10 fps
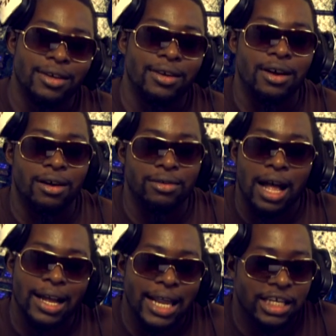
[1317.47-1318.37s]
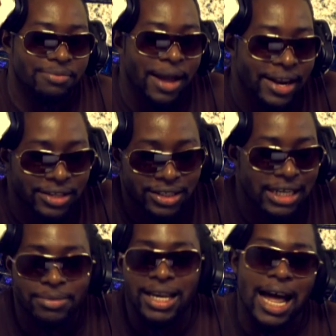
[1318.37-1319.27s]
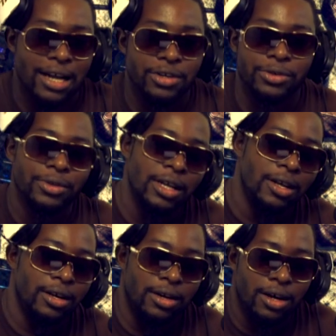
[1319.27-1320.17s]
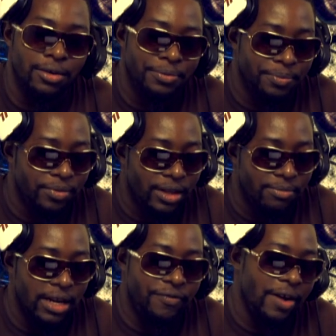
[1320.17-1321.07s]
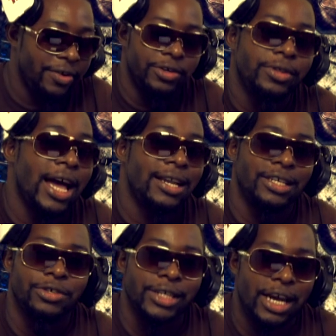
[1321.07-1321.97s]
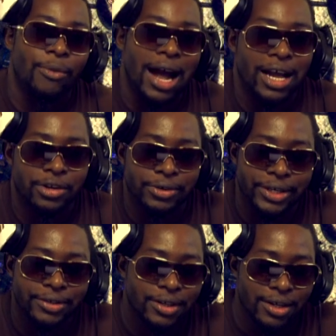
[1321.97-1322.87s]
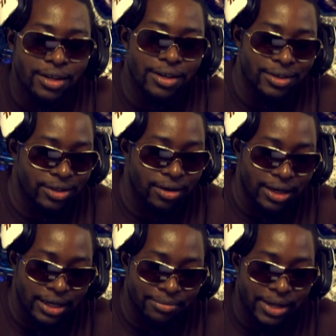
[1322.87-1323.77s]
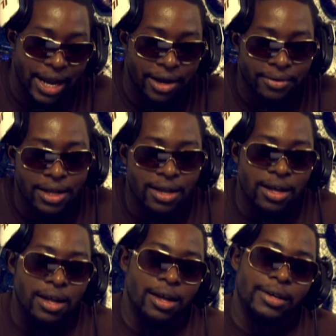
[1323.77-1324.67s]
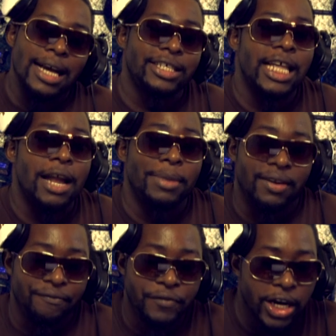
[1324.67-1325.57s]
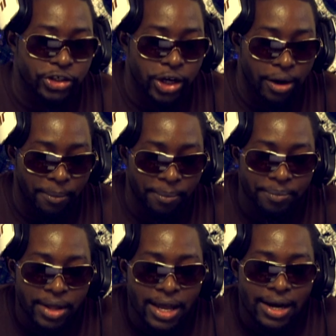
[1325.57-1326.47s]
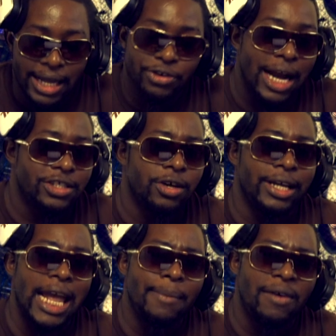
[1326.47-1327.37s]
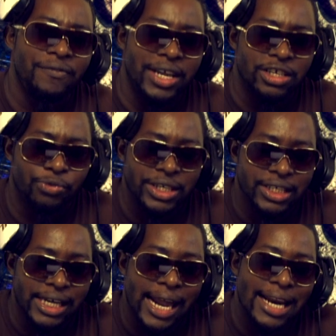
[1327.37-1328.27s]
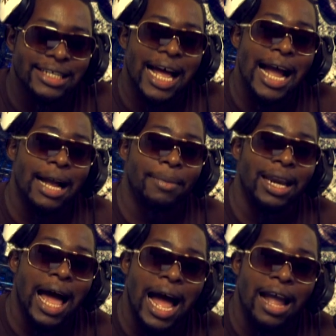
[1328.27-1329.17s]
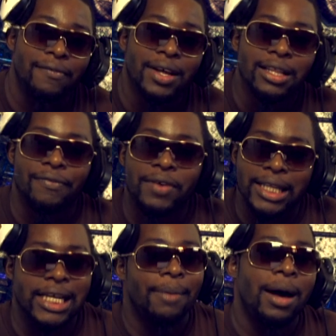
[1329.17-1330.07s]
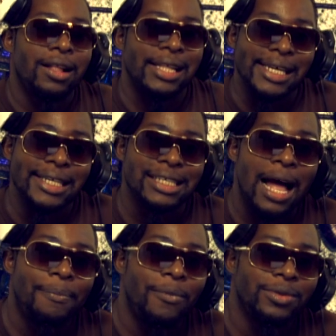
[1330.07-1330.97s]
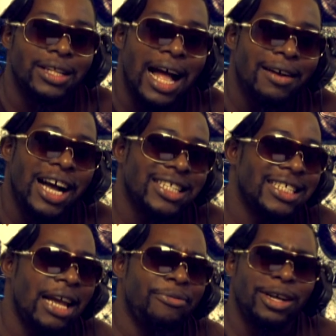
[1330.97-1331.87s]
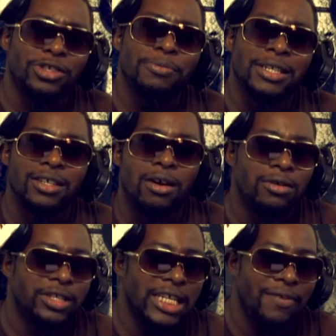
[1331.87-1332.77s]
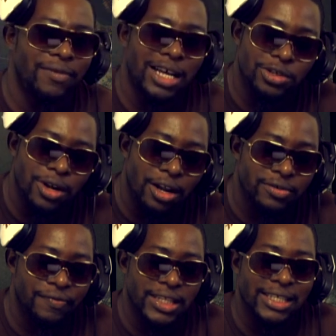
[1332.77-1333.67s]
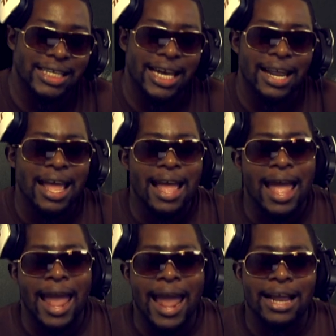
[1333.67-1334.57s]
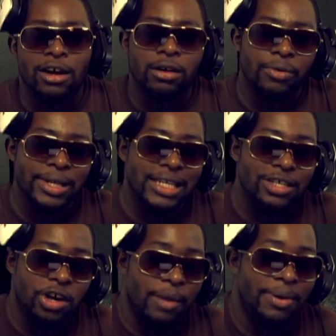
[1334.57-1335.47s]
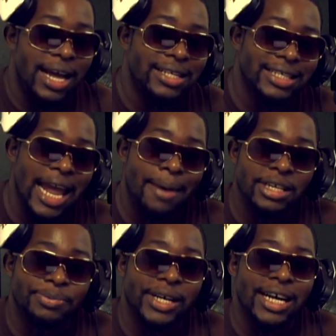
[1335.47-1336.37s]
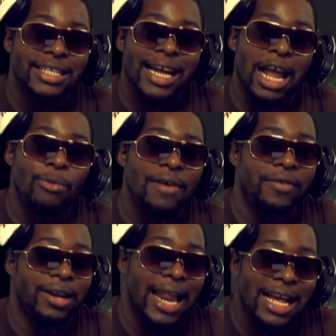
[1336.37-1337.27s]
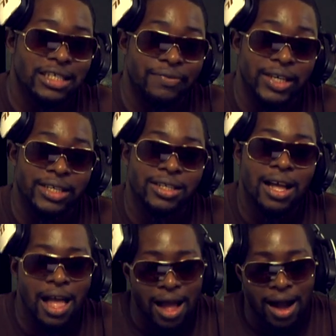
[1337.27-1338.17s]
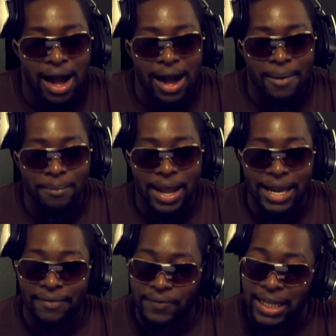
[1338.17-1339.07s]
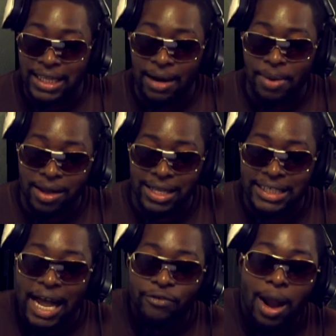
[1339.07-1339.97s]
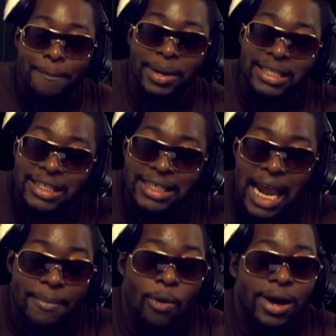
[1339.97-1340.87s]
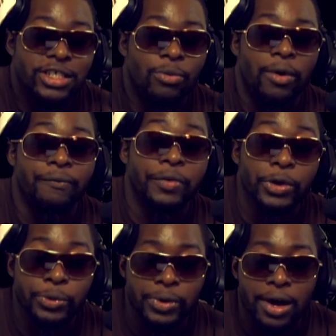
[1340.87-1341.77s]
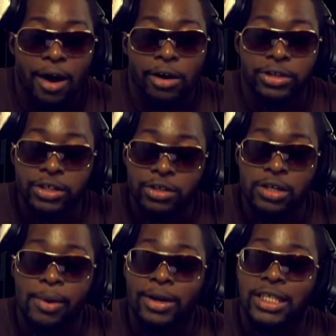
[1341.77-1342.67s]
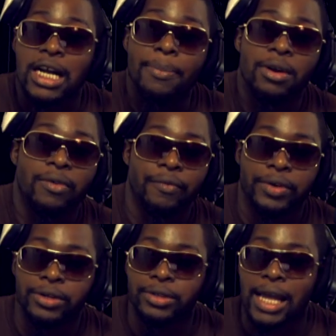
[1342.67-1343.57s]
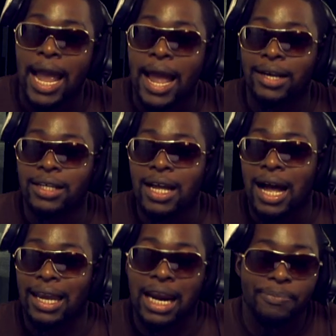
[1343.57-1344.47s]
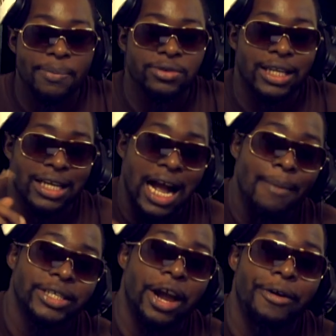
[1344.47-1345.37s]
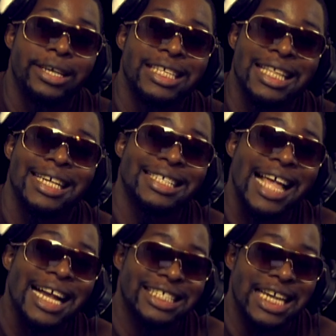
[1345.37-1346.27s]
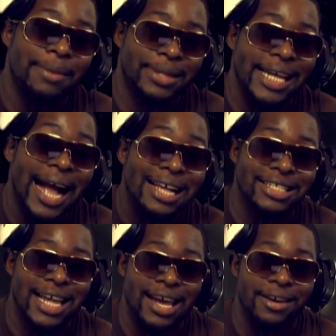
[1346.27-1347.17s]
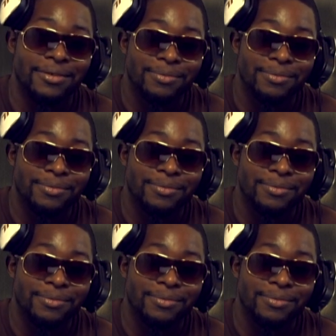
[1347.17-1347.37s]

You know, I can't explain it. This is something that I do, But if you ever that, then you get why I do it. So, yeah. Next segment, finish him. Then you guys know the game I finished recently, and that is I Am Alive. The funny thing about it is I got this game about 2 months ago on Steam for like $2.50, and the only reason I started playing this game is because I can't wait for The Last of Us. And the funny thing about it is after I beat this game, I watched a review on YouTube. I watched a couple of reviews, and a lot of people inside the comments area said the exact same thing I said.